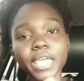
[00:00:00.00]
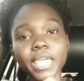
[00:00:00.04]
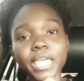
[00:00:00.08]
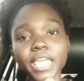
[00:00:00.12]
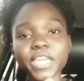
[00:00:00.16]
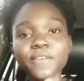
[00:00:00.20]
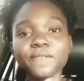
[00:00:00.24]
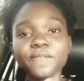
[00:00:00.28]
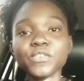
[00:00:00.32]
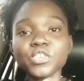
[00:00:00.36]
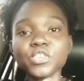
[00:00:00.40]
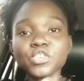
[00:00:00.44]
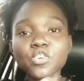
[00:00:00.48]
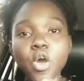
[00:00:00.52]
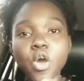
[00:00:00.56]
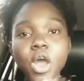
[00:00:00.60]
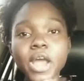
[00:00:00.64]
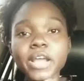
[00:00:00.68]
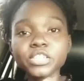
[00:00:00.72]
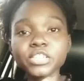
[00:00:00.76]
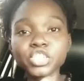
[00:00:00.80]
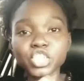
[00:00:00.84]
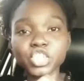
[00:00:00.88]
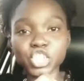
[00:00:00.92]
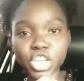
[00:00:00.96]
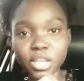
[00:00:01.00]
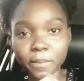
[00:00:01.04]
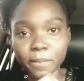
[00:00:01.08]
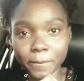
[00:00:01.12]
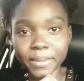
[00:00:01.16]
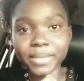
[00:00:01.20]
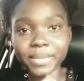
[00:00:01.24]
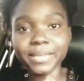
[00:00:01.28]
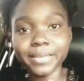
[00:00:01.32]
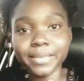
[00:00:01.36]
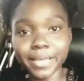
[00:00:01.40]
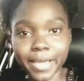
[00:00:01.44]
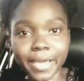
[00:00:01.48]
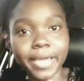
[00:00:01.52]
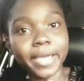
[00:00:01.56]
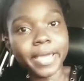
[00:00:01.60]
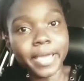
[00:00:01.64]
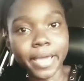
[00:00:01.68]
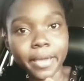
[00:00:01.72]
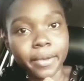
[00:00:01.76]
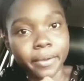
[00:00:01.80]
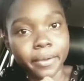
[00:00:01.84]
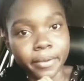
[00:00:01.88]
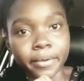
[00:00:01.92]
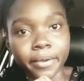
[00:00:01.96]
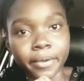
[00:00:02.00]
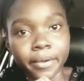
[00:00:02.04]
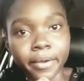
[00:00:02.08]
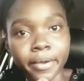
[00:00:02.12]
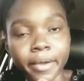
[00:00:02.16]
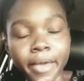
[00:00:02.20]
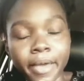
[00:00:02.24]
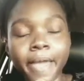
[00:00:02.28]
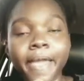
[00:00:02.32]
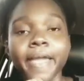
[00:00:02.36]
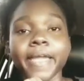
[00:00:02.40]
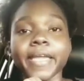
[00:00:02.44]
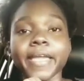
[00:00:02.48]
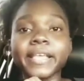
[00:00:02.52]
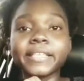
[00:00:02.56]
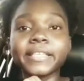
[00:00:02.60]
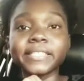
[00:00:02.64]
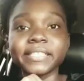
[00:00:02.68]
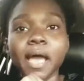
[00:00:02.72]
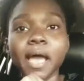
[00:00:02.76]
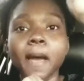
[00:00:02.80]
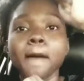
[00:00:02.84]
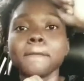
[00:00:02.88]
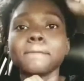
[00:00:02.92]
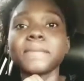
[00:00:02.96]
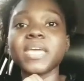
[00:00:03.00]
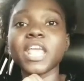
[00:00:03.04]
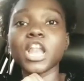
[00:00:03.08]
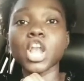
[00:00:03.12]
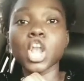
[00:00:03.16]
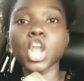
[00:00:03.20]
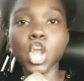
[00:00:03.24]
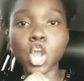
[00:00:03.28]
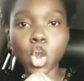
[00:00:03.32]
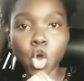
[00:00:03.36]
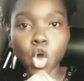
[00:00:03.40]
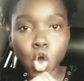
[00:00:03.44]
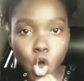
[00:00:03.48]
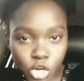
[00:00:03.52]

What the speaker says: if your GPA is below